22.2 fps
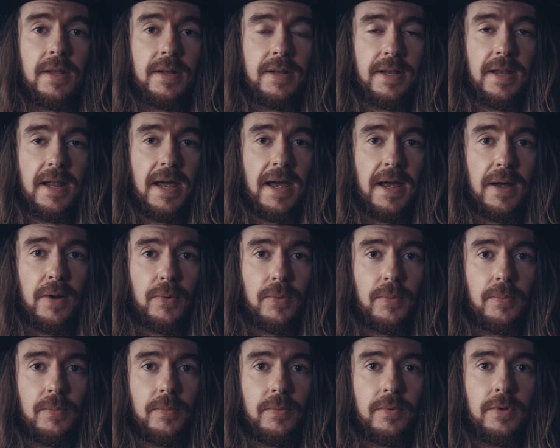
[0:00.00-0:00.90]

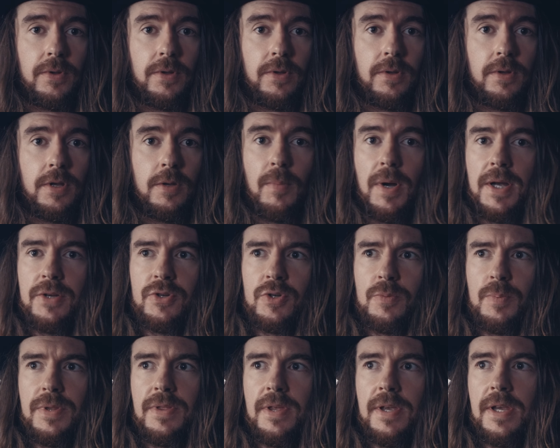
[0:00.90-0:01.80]
Now, you might
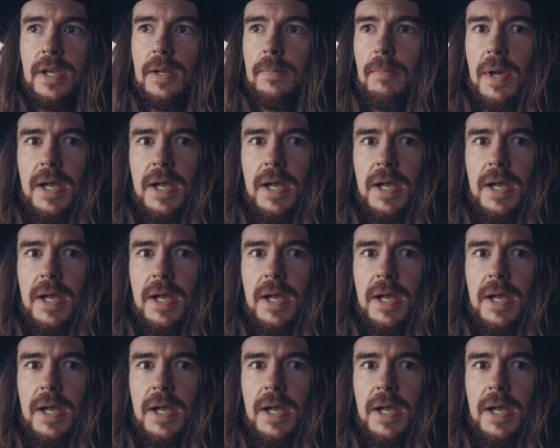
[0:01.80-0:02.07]
just be thinking,